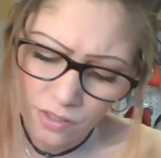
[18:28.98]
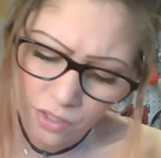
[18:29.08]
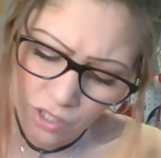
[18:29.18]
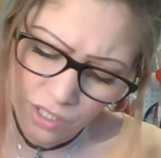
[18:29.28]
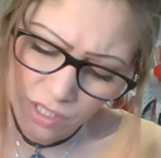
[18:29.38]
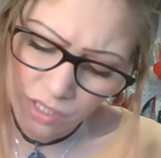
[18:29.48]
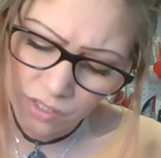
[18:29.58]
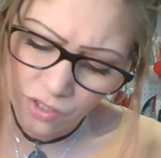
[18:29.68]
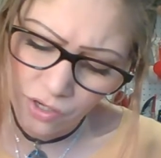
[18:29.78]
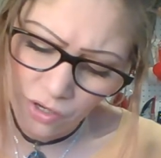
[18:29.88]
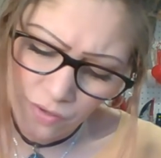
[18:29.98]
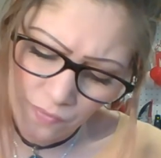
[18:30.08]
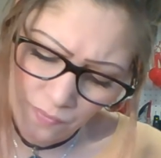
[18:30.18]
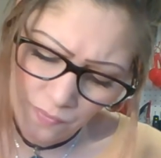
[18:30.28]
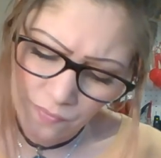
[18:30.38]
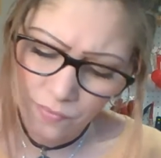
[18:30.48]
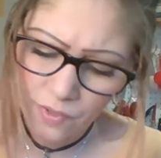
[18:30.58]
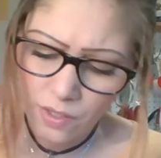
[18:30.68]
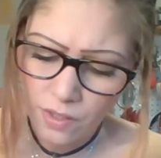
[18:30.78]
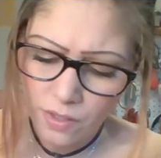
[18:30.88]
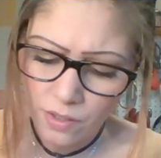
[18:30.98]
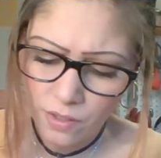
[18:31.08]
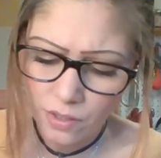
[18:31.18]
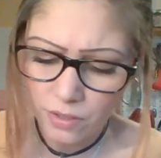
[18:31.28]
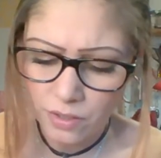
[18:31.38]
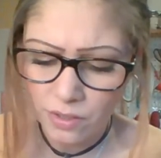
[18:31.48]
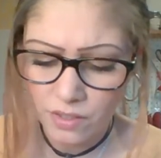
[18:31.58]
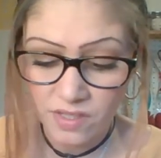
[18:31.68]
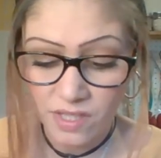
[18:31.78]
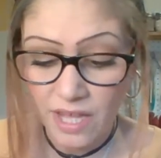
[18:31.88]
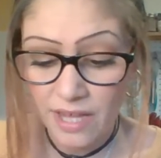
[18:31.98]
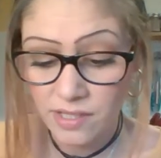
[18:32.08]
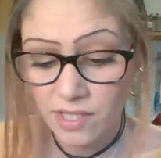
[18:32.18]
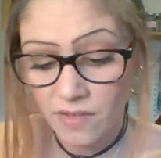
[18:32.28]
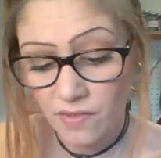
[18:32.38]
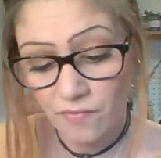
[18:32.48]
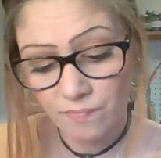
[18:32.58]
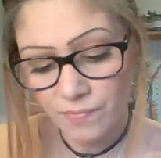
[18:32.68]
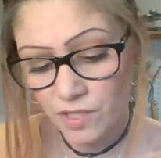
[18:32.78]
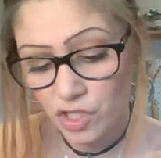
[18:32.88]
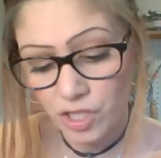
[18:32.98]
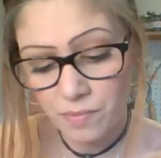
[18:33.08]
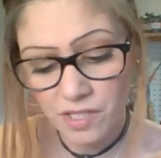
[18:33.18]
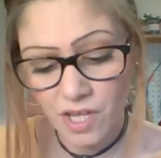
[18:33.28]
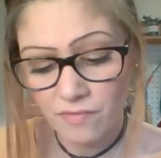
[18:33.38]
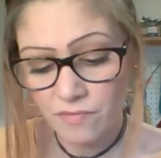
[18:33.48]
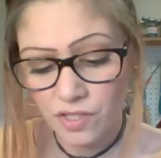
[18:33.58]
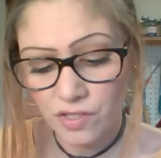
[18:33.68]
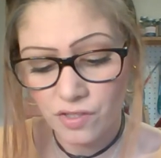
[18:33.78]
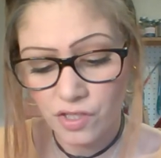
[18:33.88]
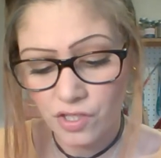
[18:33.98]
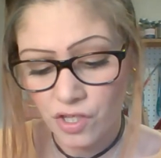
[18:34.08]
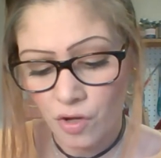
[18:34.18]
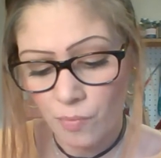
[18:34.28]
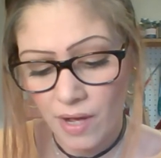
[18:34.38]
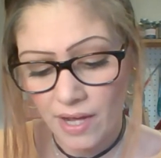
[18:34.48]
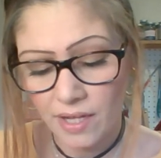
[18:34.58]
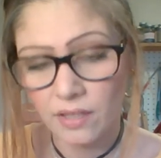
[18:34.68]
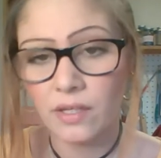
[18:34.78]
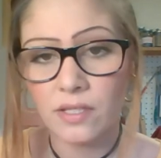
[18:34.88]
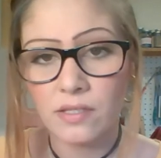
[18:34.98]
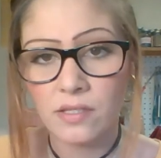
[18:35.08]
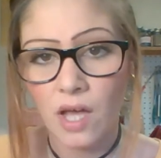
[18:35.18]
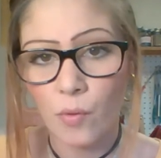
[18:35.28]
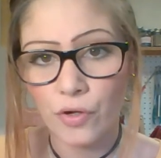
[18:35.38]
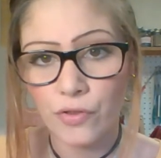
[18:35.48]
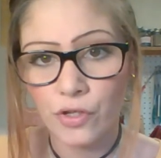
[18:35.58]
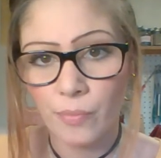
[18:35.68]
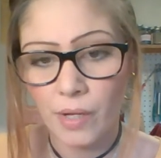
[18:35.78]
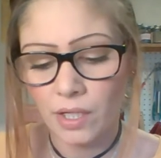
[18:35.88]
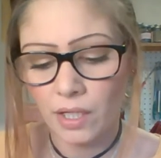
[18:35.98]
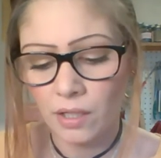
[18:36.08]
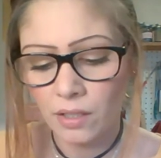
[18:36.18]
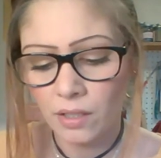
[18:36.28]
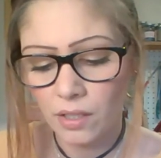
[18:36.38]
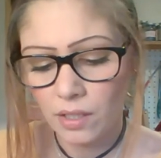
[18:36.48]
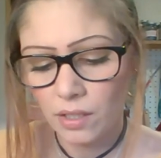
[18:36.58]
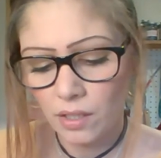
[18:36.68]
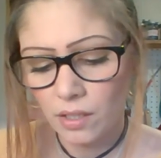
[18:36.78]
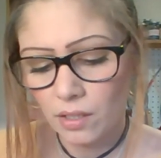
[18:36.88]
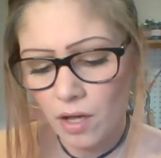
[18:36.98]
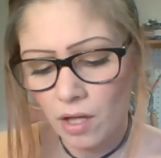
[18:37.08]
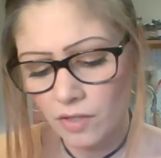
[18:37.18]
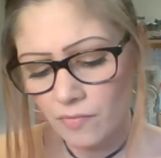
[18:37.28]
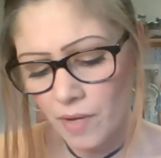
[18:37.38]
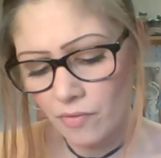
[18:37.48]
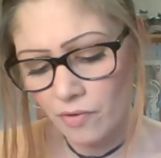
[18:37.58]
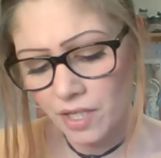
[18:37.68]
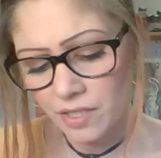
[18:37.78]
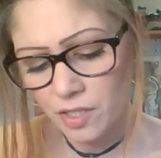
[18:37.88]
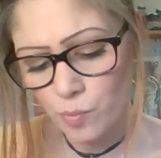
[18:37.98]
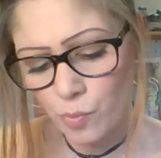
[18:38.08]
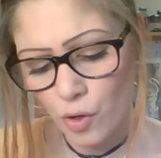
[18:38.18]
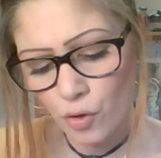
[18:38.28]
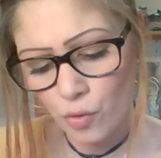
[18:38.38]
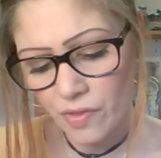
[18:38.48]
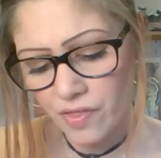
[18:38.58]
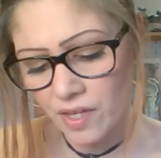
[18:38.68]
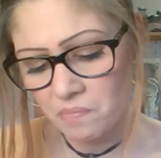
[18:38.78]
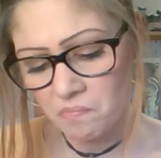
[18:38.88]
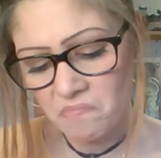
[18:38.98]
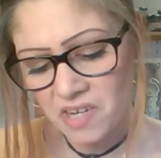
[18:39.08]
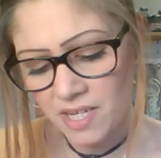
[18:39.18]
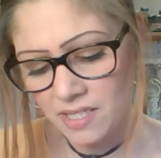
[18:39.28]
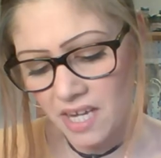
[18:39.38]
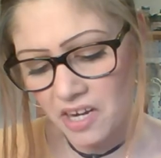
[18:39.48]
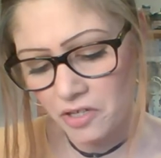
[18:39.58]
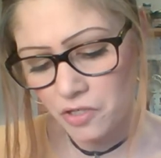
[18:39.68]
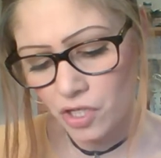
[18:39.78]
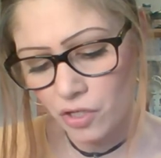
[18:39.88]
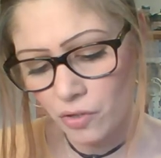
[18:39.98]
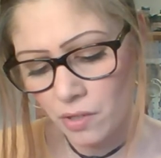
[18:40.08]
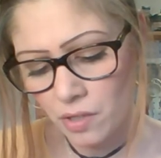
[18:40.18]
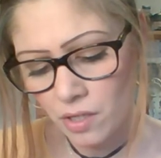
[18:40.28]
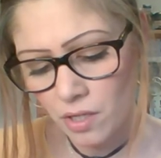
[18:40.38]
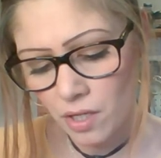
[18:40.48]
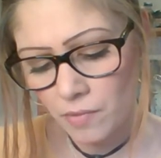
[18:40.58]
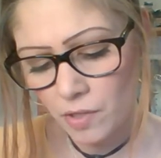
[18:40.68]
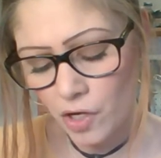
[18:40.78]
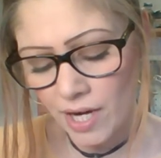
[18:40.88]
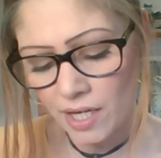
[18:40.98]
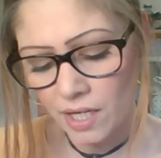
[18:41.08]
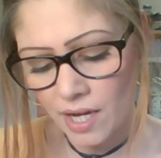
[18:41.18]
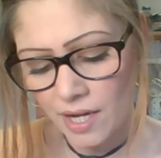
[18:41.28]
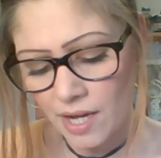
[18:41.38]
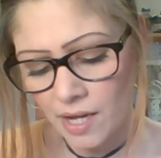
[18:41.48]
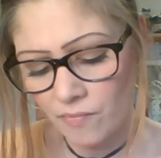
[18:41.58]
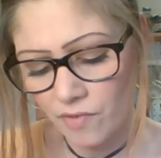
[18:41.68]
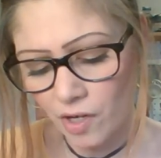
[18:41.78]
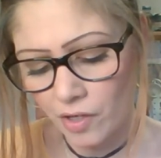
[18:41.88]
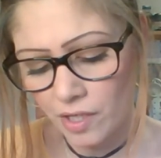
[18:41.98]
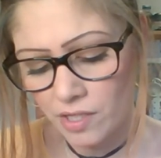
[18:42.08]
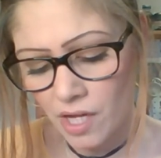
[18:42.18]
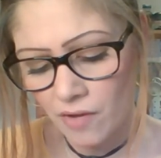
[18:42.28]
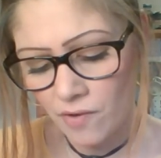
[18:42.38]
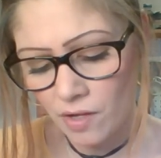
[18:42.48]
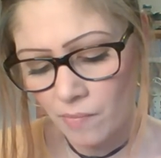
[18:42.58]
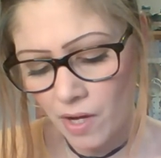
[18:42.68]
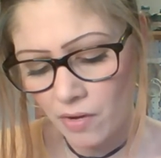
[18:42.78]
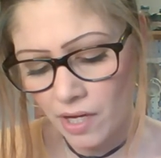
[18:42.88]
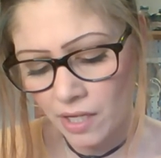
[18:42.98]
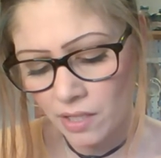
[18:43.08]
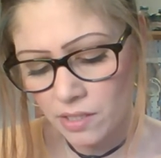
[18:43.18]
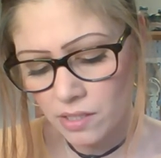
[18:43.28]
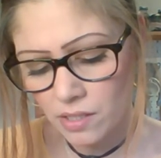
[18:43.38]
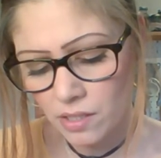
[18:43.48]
Shit is strong. Good. Because the last stuff, the cheap stuff, just don't buy it. It's not worth your money. All of my rings broke within a day or two. And granted, I am very tough on my rings.